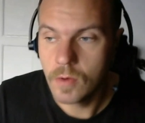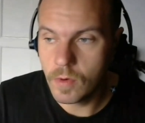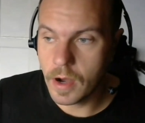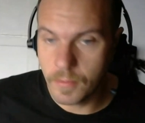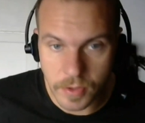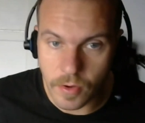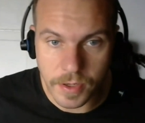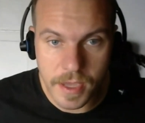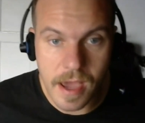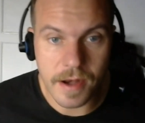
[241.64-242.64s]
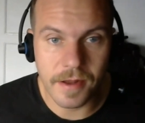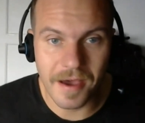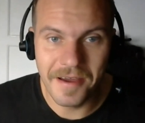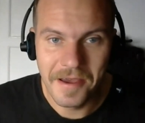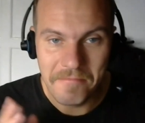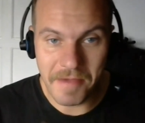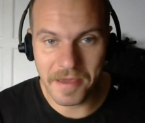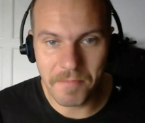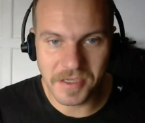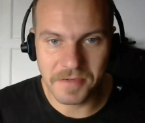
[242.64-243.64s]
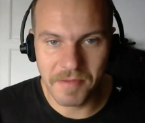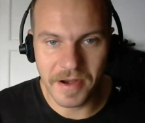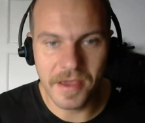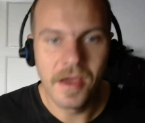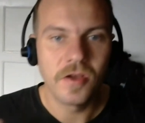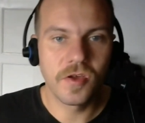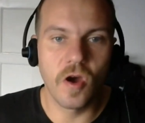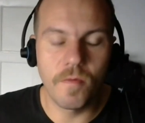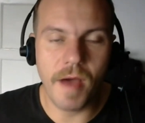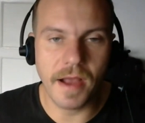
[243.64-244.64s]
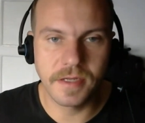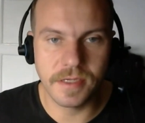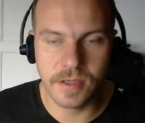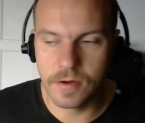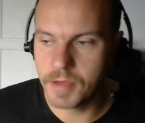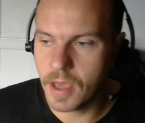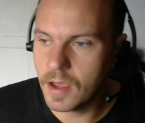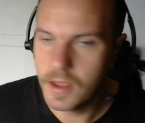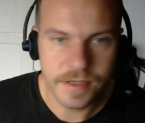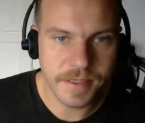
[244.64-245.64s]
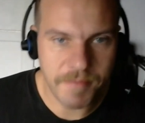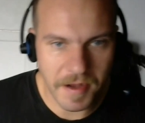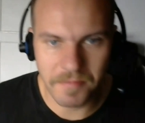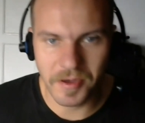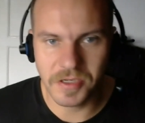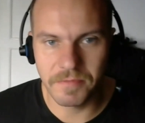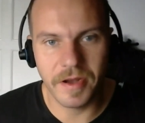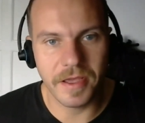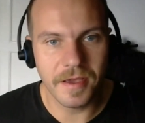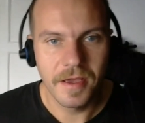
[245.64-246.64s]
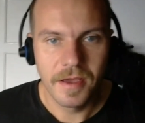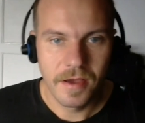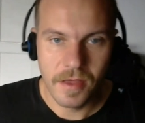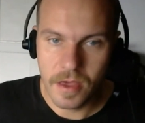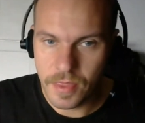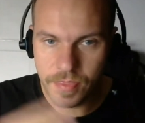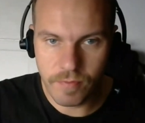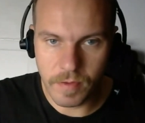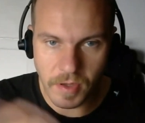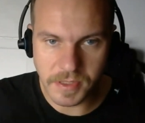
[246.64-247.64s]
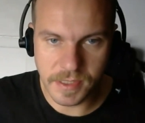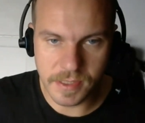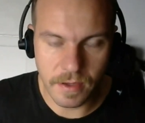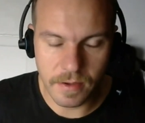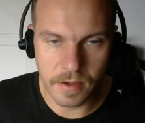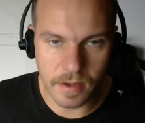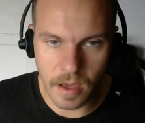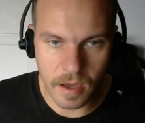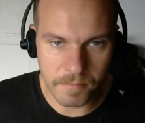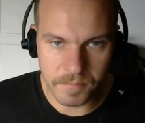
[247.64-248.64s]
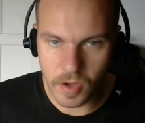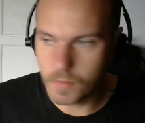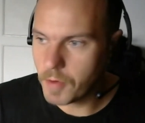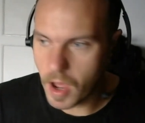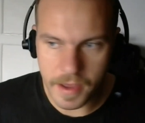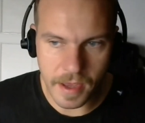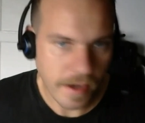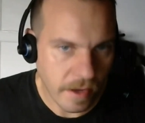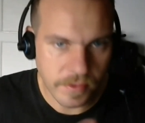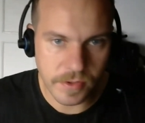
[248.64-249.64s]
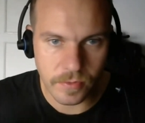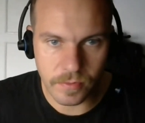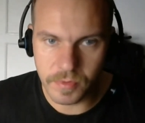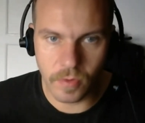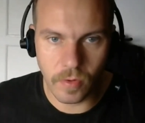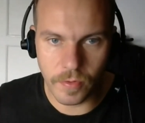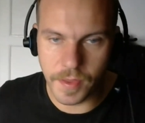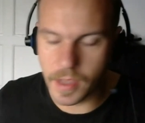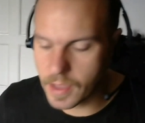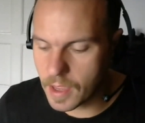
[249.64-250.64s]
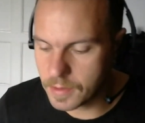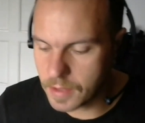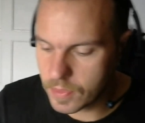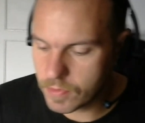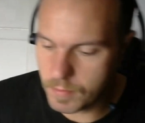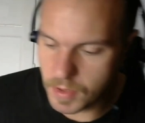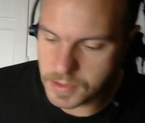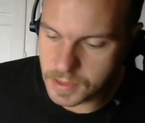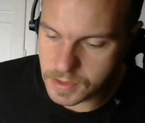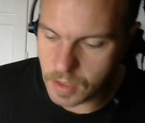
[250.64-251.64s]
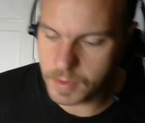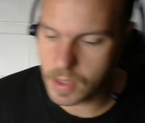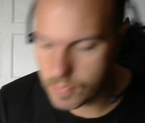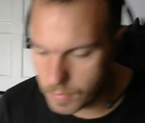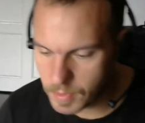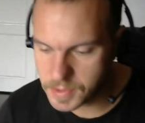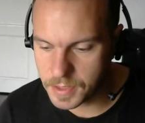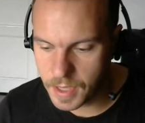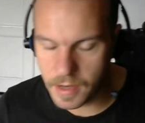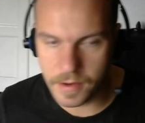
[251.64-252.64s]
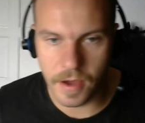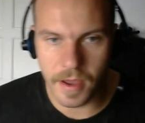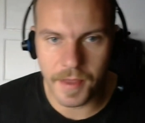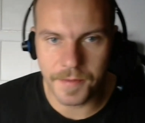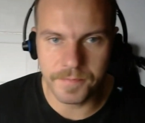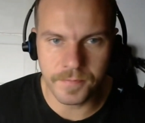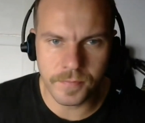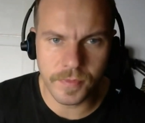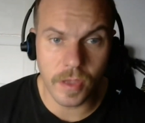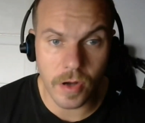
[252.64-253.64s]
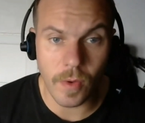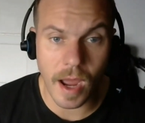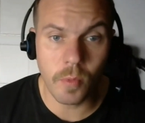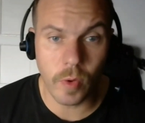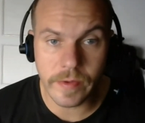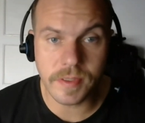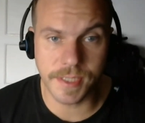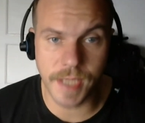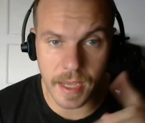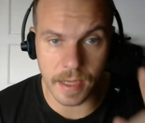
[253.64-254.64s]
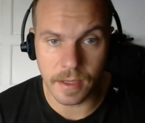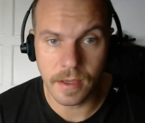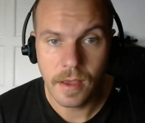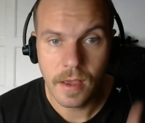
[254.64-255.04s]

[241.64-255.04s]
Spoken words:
where I would go to Canada, make a bunch of money, go back to Serbia, spend a bunch of money. 3 months go by and I would do the whole thing again, like 3 months in Serbia, 3 months in Canada. And, I will say